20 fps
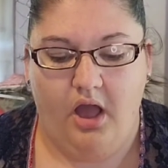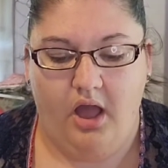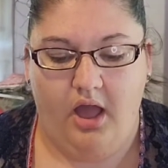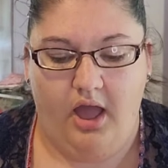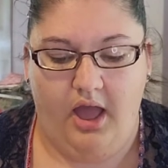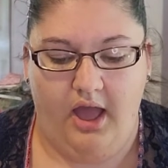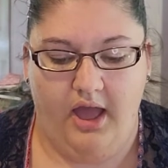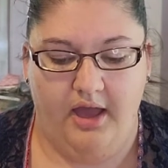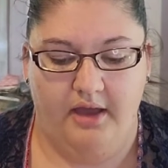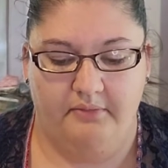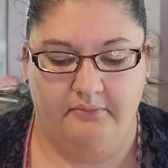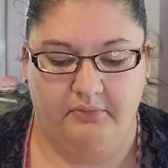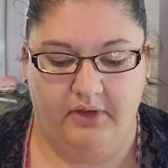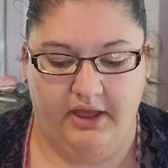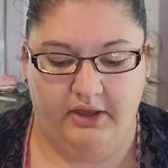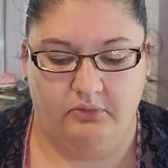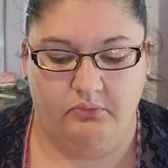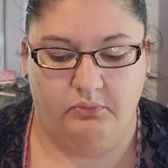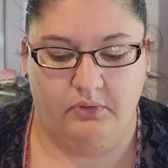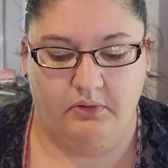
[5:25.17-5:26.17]

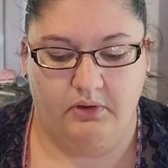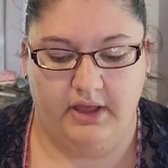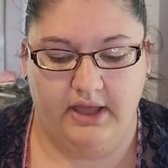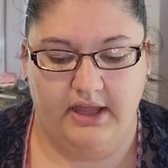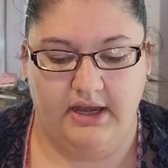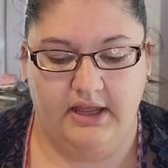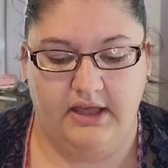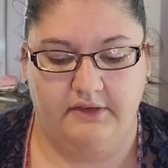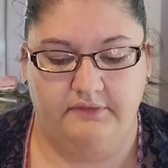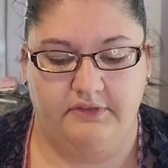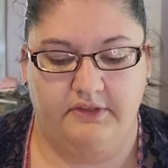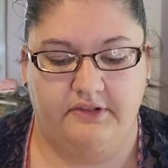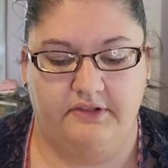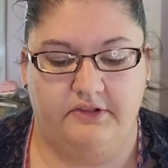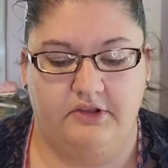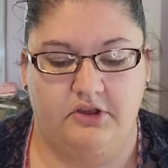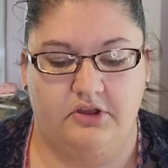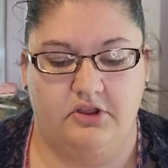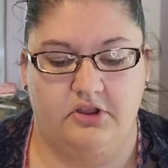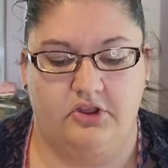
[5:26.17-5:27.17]
like any of the
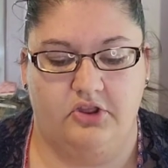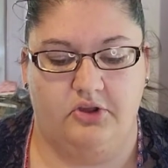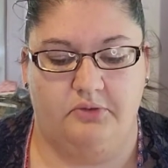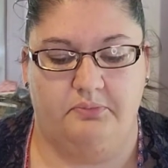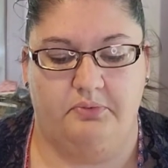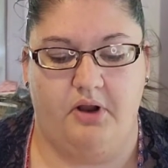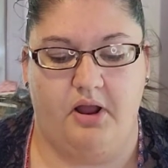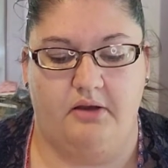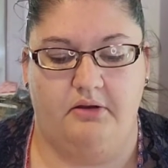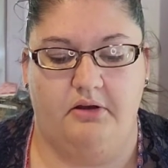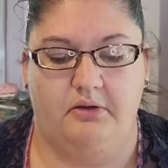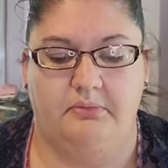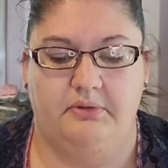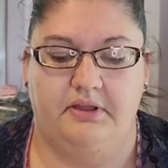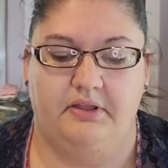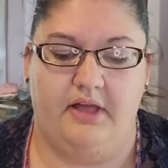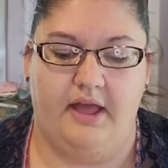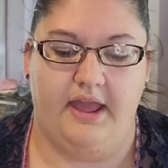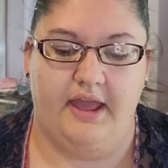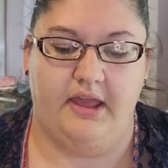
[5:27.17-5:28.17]
students are probably
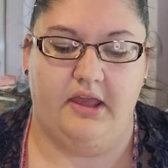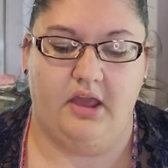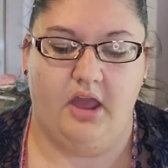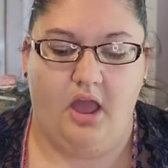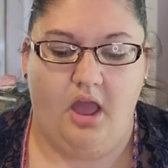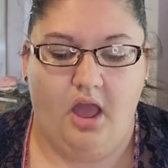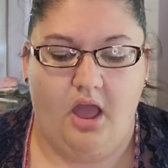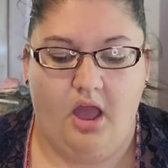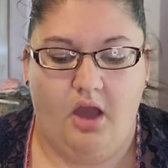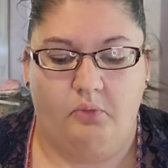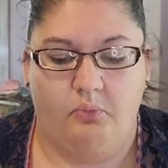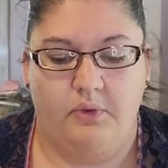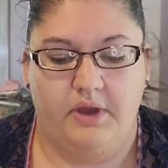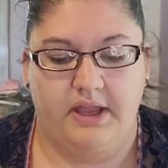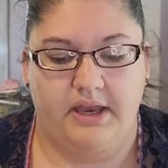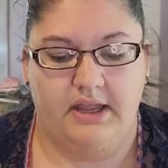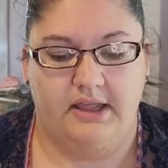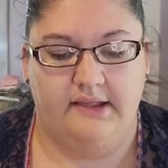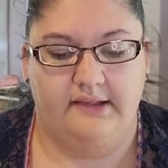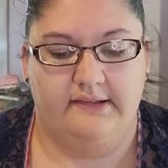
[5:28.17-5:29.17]
like,
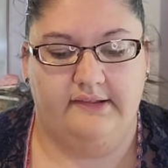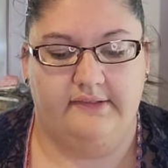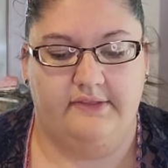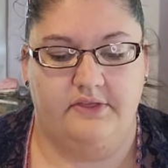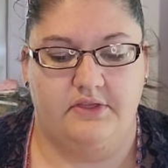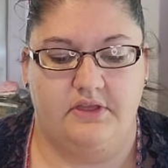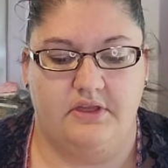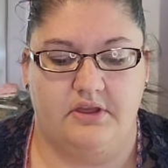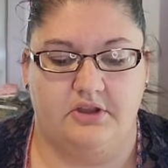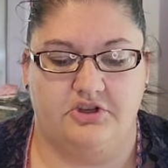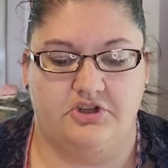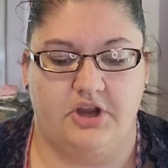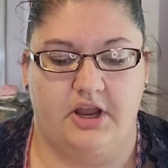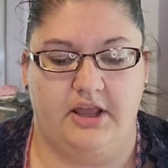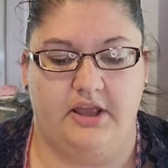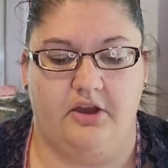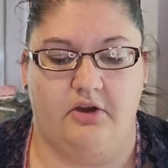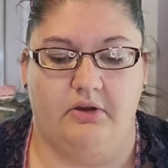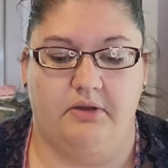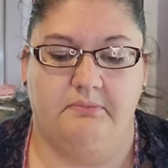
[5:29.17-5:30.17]
when is the
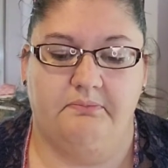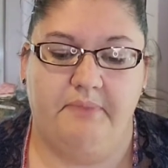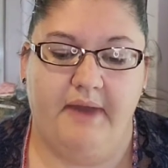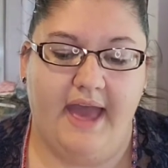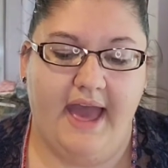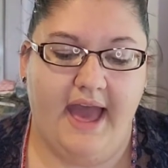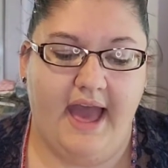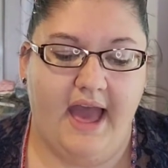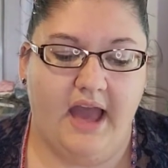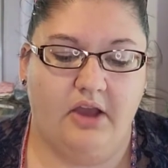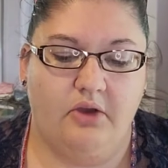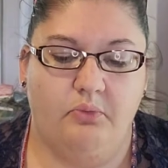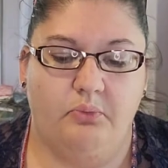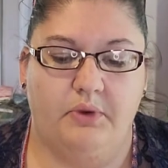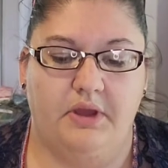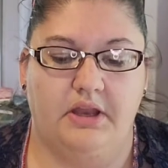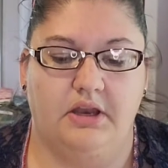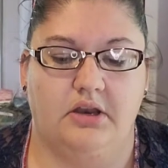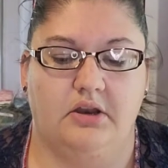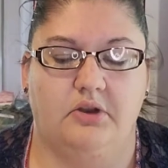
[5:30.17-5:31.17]
train going back?
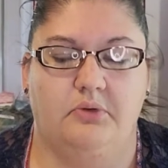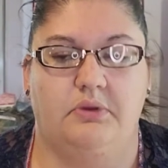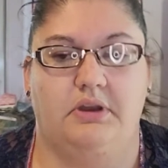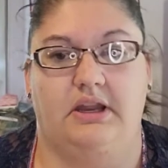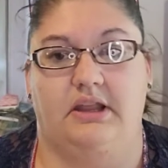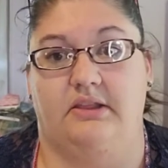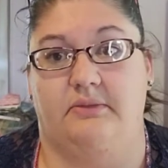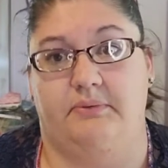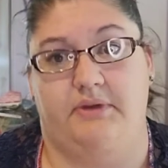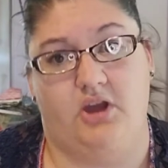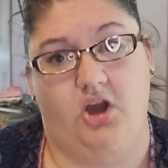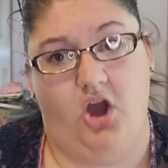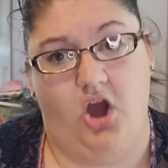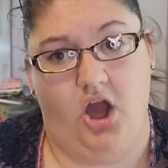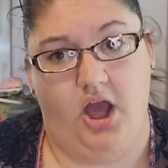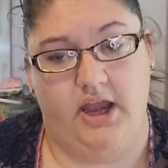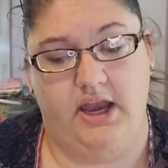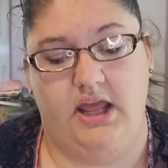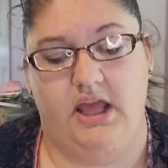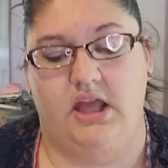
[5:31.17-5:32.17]
When do we need to be
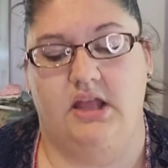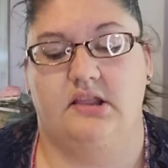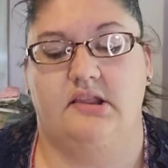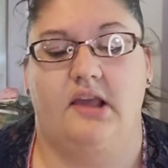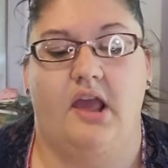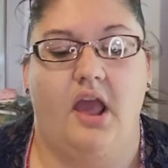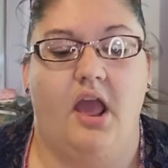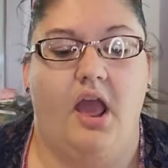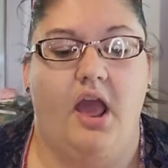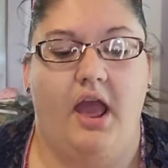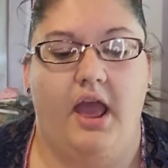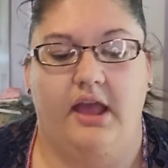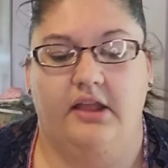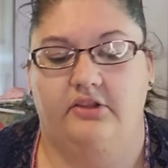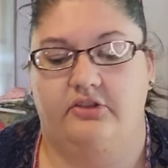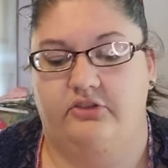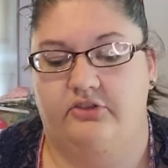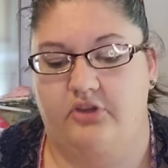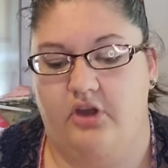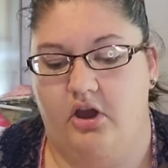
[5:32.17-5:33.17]
on it? And
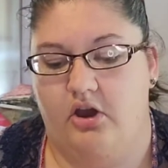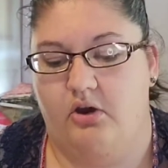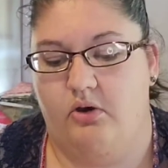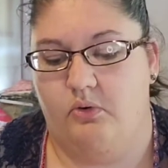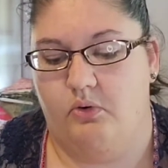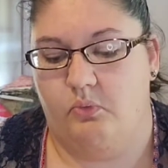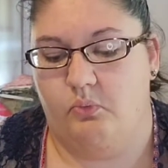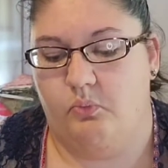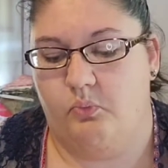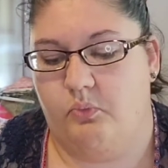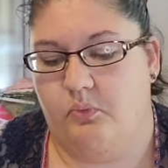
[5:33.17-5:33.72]
so